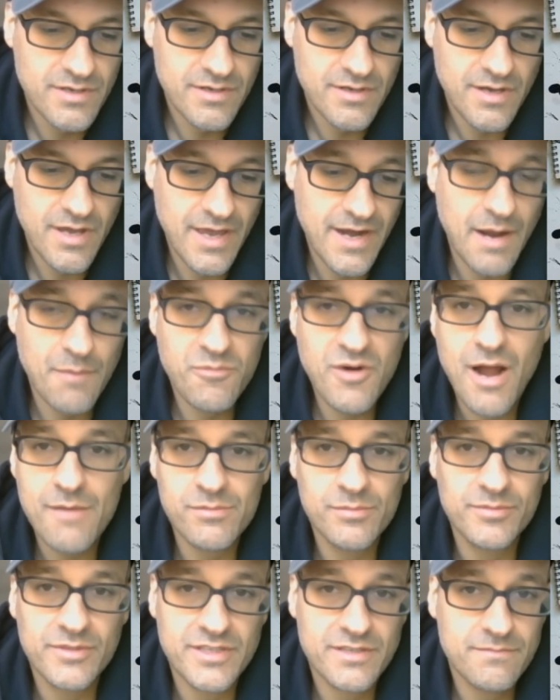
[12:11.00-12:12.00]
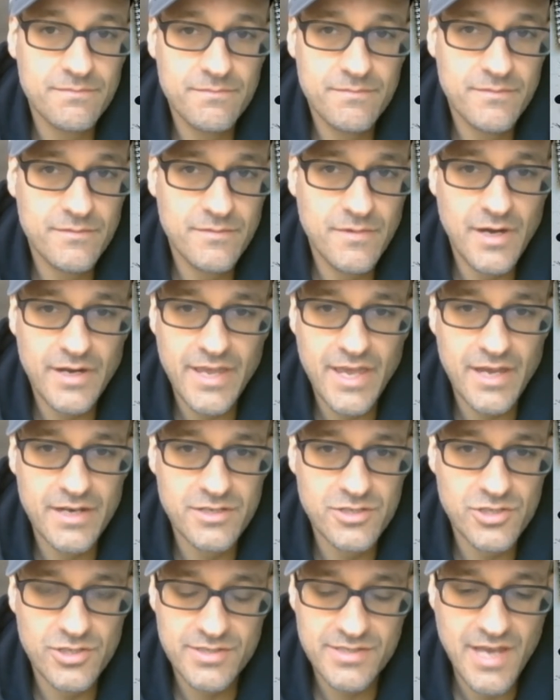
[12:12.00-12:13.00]
And I'm probably,
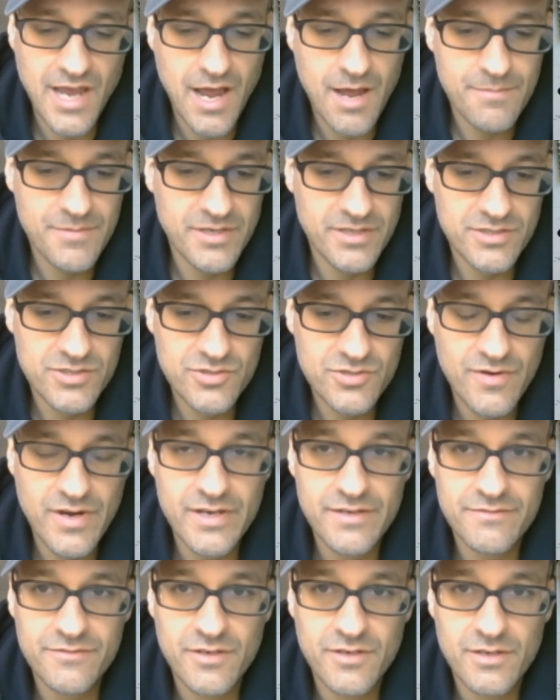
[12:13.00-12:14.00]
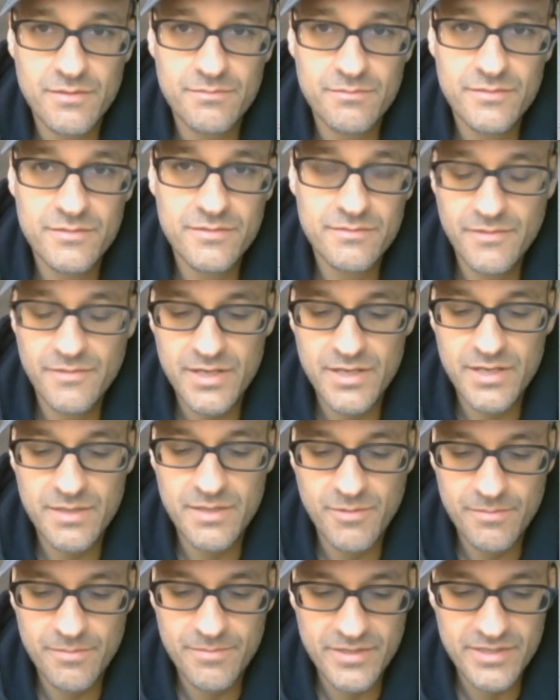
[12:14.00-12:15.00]
again, just copying straight from Nutty
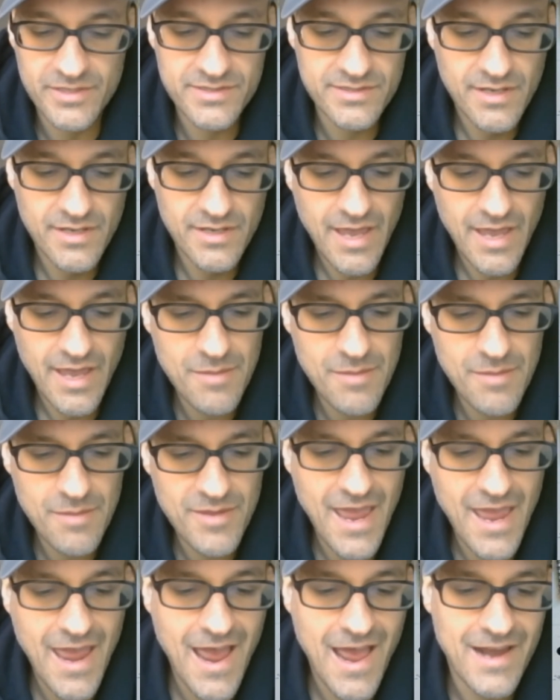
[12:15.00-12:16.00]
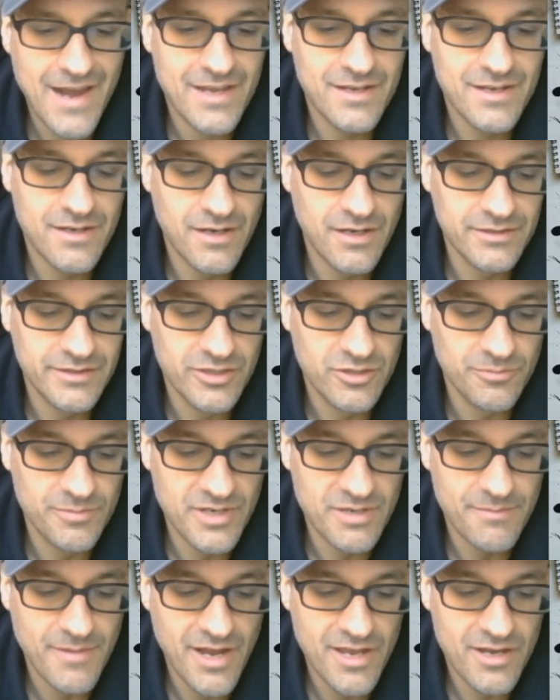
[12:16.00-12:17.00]
Puppets and maybe adding a little
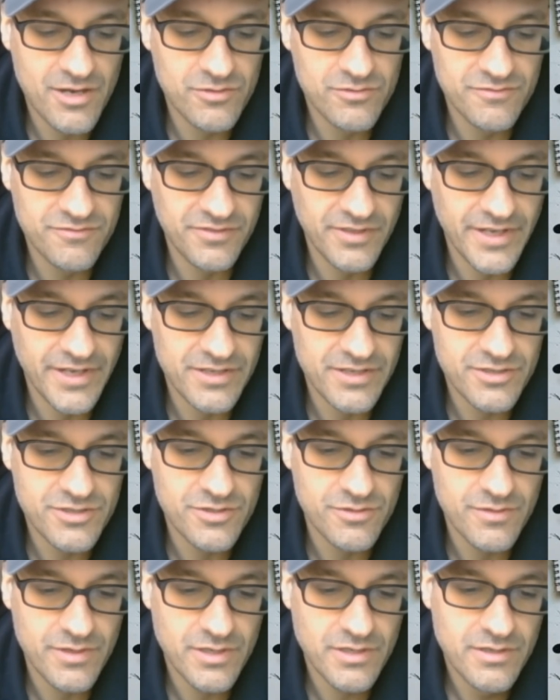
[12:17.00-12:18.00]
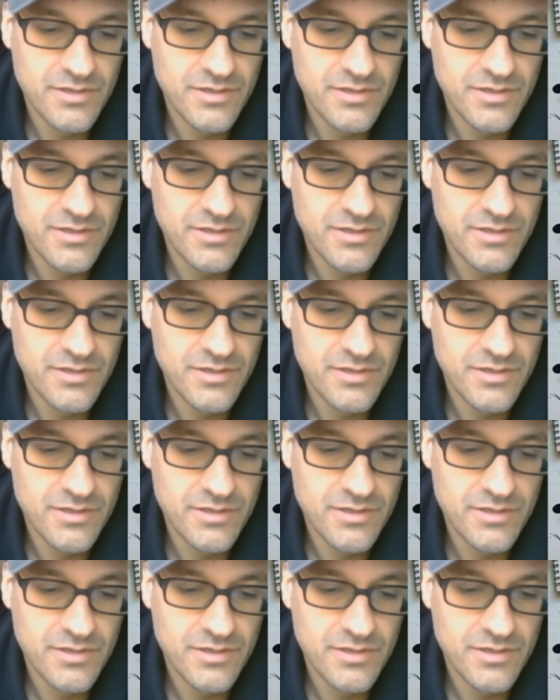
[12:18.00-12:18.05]
bit of my own flair to it.